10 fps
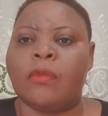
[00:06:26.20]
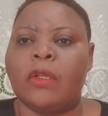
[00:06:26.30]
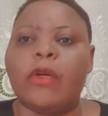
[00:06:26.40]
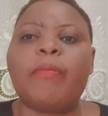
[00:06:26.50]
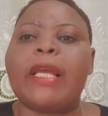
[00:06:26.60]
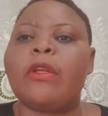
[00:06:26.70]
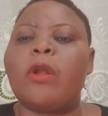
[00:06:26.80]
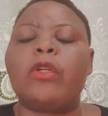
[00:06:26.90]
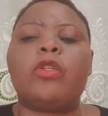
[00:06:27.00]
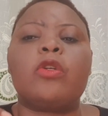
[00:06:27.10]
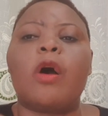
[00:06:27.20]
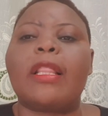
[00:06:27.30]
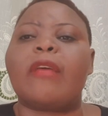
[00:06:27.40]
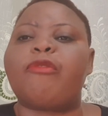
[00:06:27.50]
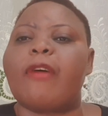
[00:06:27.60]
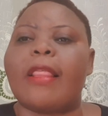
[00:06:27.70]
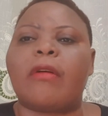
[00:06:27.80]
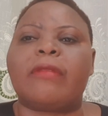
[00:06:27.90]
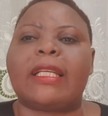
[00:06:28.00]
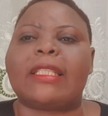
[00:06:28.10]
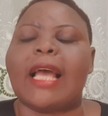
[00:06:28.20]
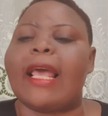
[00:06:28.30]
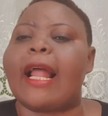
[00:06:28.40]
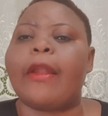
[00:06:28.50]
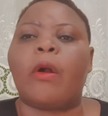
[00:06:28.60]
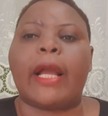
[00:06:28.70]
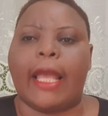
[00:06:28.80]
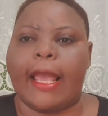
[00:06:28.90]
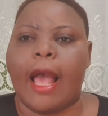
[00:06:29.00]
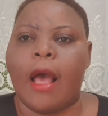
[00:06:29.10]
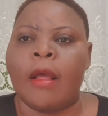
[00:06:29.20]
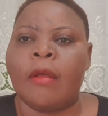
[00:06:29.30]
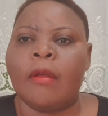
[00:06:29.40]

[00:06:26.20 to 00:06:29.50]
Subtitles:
You may not know the father of the child, I don't care.